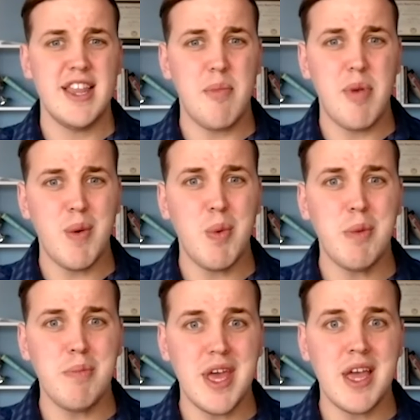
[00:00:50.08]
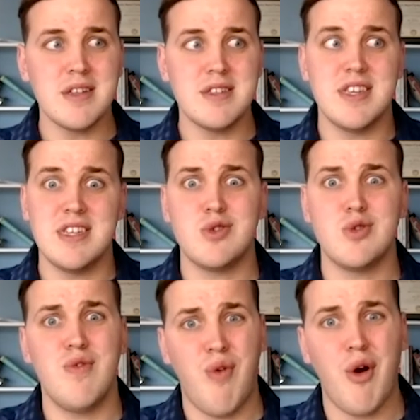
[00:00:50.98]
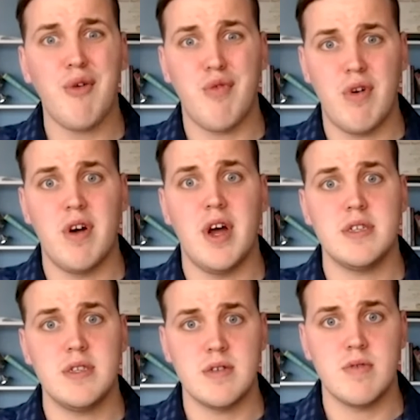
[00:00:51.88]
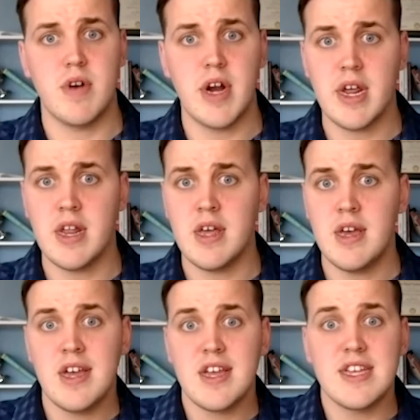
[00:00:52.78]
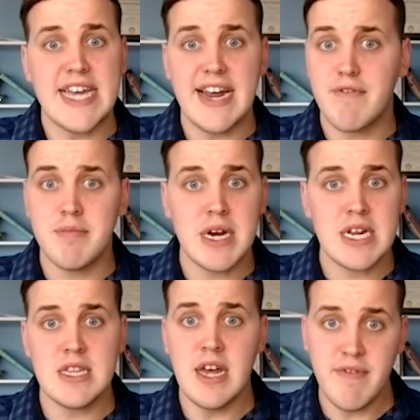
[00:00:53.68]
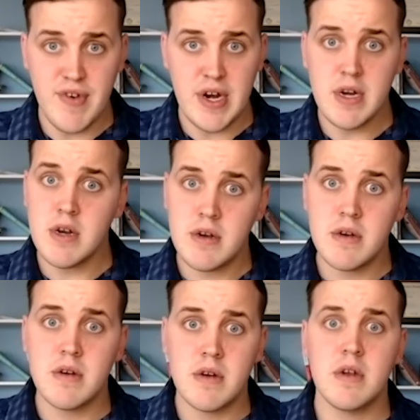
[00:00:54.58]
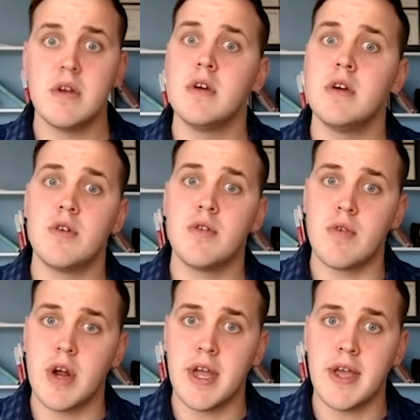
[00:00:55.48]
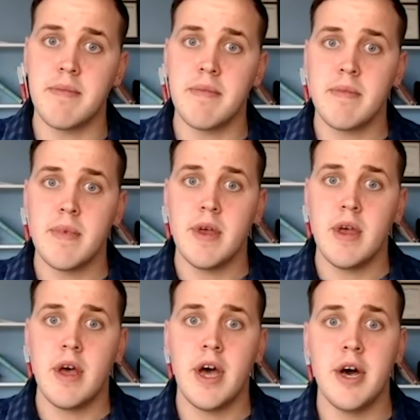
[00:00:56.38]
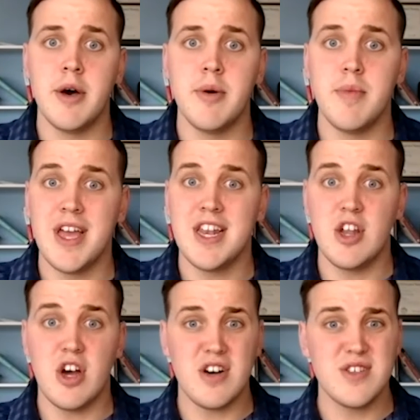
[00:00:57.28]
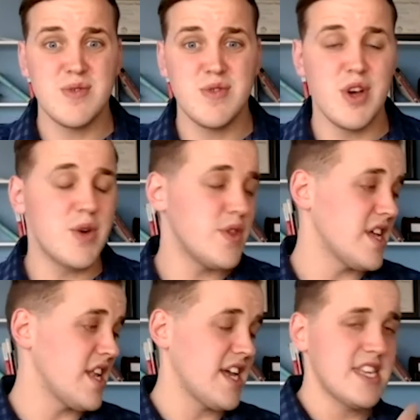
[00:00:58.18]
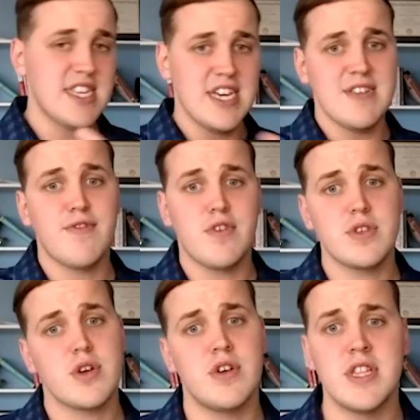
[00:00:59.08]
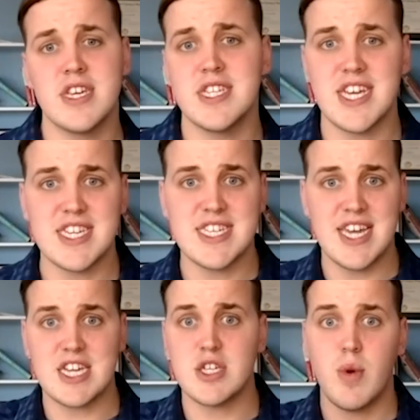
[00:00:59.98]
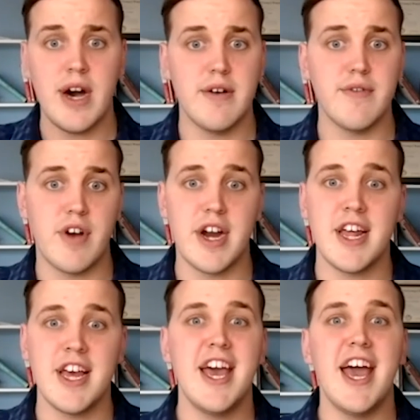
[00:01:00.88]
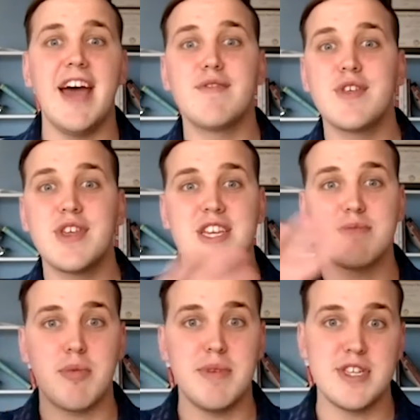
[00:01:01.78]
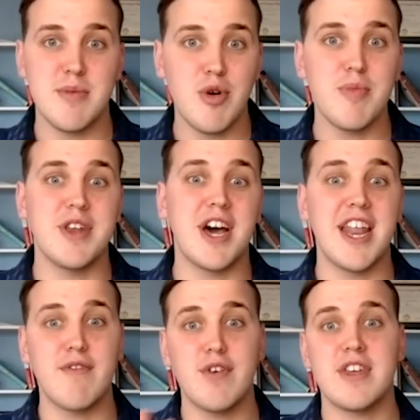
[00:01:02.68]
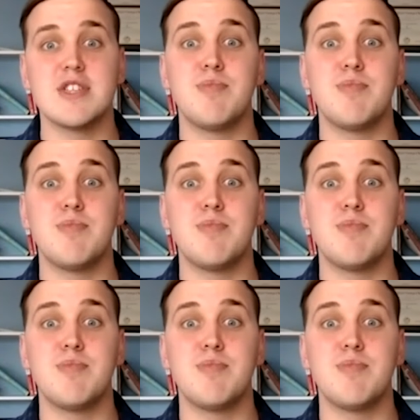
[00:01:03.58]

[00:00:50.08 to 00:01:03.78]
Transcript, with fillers: that probably means it's too far for us, right? Because everybody's different, right? Yeah um, and also know that like it says in first corinthians like 6 12 right everything is permissible but not everything is